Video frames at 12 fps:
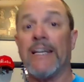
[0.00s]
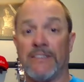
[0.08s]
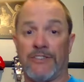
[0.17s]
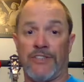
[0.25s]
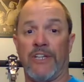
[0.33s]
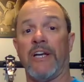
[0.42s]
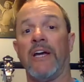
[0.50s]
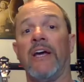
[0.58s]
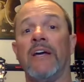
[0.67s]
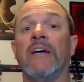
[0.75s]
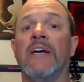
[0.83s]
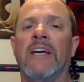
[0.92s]
today.
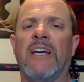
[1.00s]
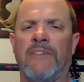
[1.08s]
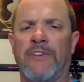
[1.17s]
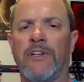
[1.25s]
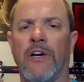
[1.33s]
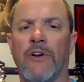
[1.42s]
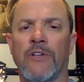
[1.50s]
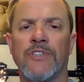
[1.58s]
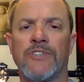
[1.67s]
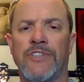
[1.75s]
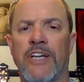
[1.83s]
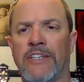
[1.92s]
Have you noticed
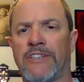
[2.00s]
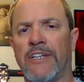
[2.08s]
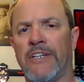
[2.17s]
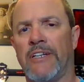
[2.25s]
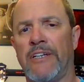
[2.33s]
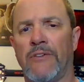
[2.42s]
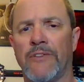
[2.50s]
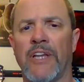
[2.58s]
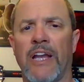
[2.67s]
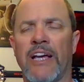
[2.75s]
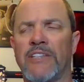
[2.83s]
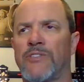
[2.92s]
that uh, over the
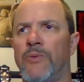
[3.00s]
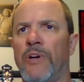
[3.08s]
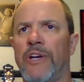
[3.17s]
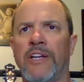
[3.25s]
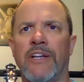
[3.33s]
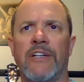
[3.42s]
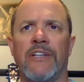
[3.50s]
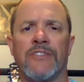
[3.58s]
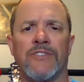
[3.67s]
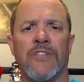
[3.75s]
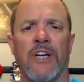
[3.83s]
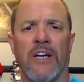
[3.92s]
last twenty years,
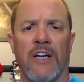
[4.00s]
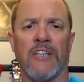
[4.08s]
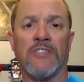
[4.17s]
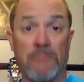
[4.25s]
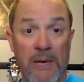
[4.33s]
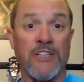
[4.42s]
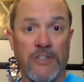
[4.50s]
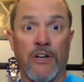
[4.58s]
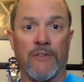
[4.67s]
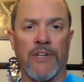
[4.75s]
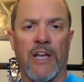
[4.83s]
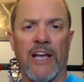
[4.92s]
uh, especially over
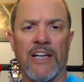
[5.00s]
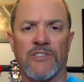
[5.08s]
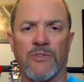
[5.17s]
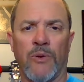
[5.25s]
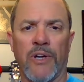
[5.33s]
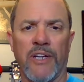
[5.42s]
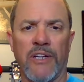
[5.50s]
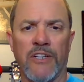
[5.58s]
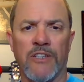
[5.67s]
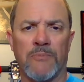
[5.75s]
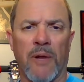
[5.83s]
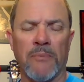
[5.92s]
the last twenty years,
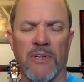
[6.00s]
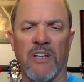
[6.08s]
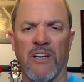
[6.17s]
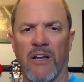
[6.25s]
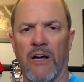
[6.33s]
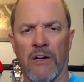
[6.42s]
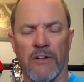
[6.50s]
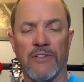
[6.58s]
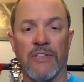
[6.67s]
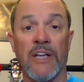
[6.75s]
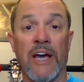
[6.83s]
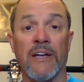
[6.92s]
probably a little longer than
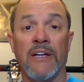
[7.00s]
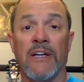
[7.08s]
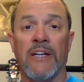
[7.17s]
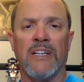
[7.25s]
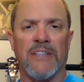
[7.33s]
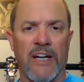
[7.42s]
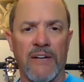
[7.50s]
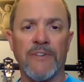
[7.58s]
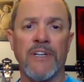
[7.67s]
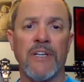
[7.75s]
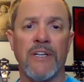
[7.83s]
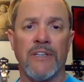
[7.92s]
that, that
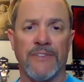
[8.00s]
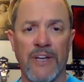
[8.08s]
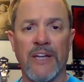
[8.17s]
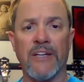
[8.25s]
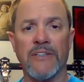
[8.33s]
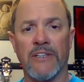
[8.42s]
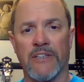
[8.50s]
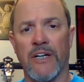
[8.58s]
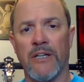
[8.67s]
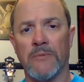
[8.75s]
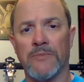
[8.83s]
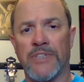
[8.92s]
everything that
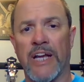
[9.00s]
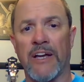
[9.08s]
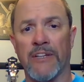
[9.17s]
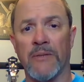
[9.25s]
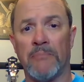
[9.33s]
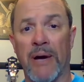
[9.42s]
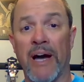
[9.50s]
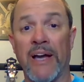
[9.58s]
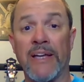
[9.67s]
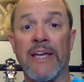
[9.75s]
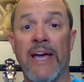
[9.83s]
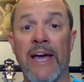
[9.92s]
comes down the pike
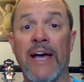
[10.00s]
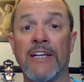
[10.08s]
has